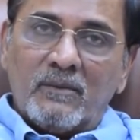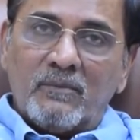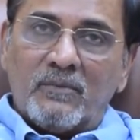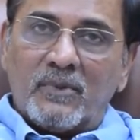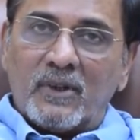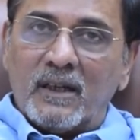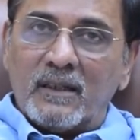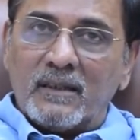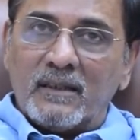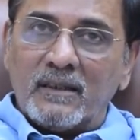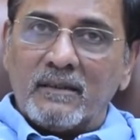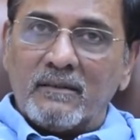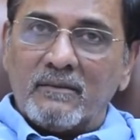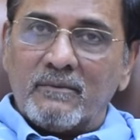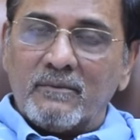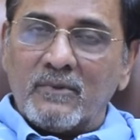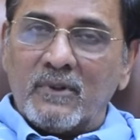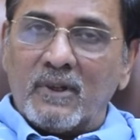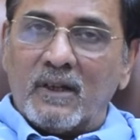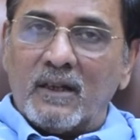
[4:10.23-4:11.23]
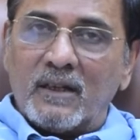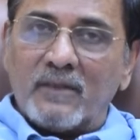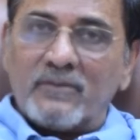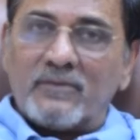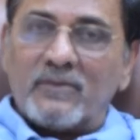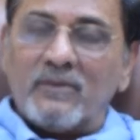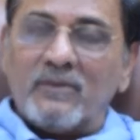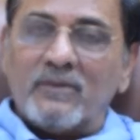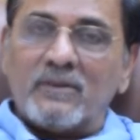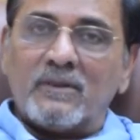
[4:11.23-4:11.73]
brought in lot of
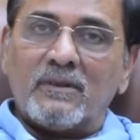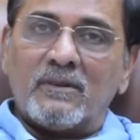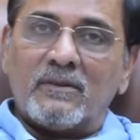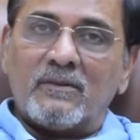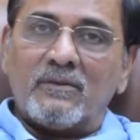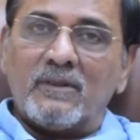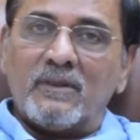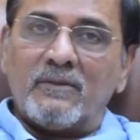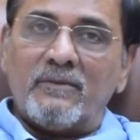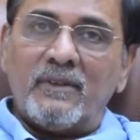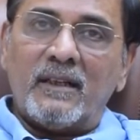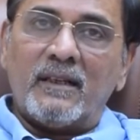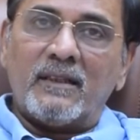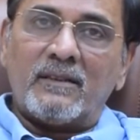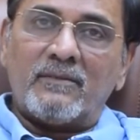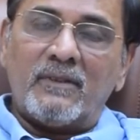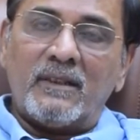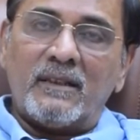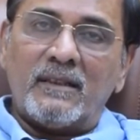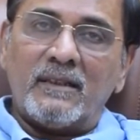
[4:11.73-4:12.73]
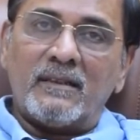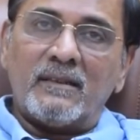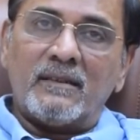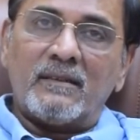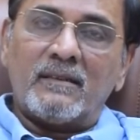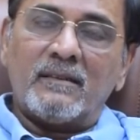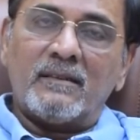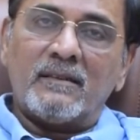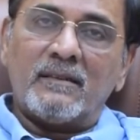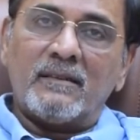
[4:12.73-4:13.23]
solutions to the various verticals,